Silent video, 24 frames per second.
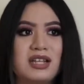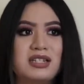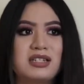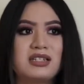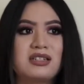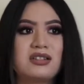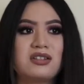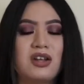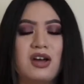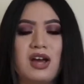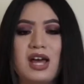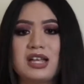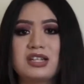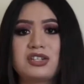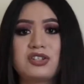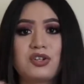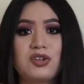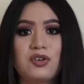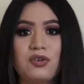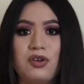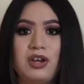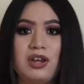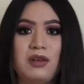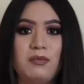It's not as
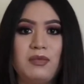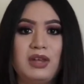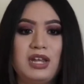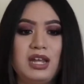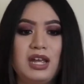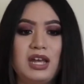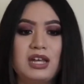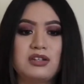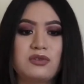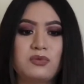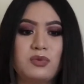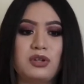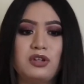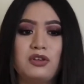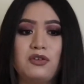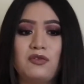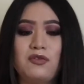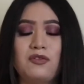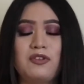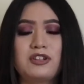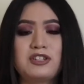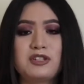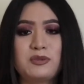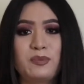creamy as when you
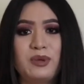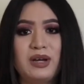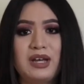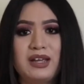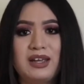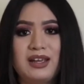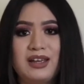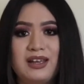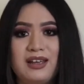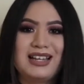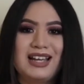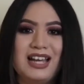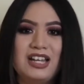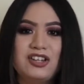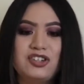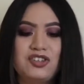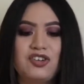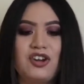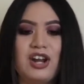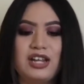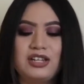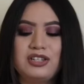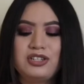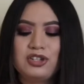first buy it. I
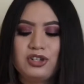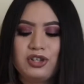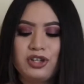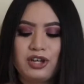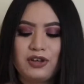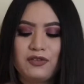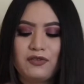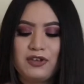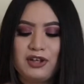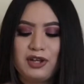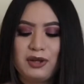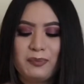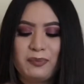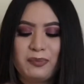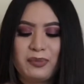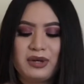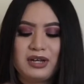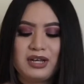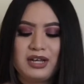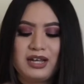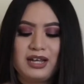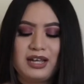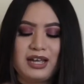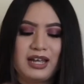tried to love it,
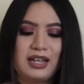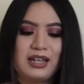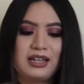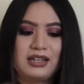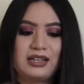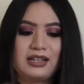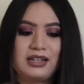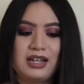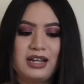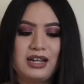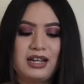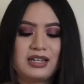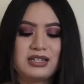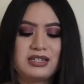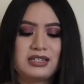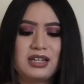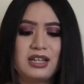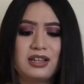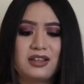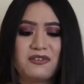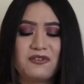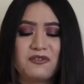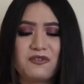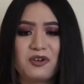but again, like I
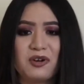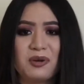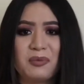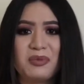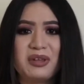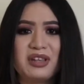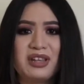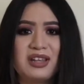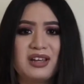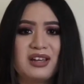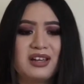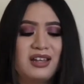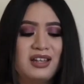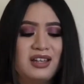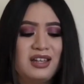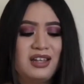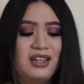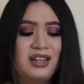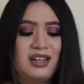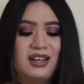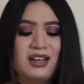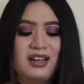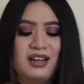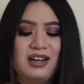said, the formula
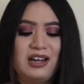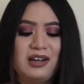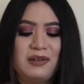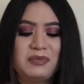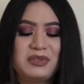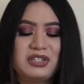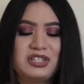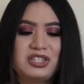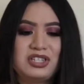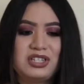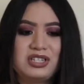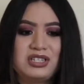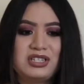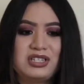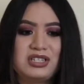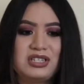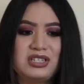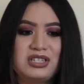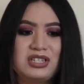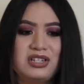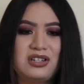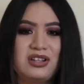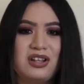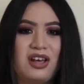is
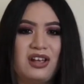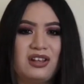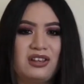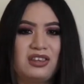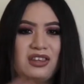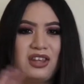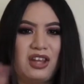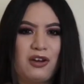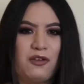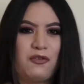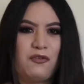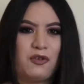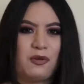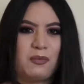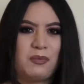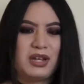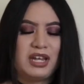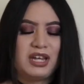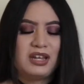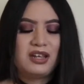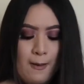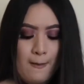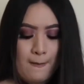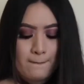just not there for
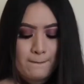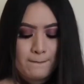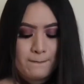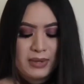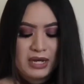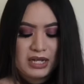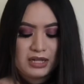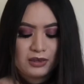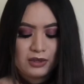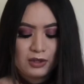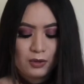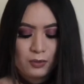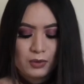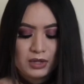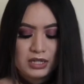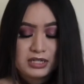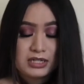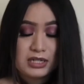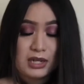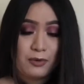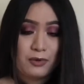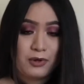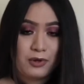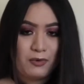me. But the
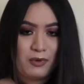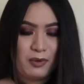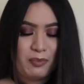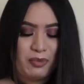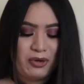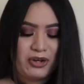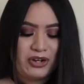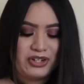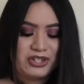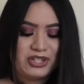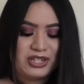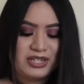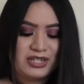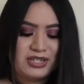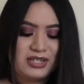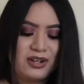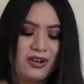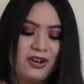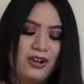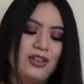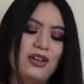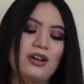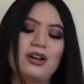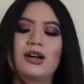ones I would repurchase
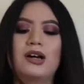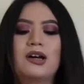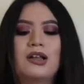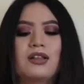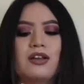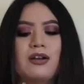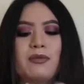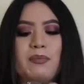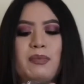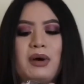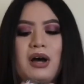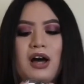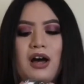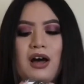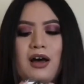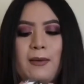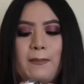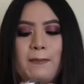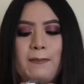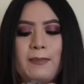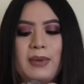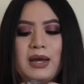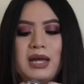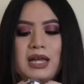are the
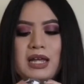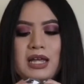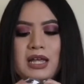Colourpop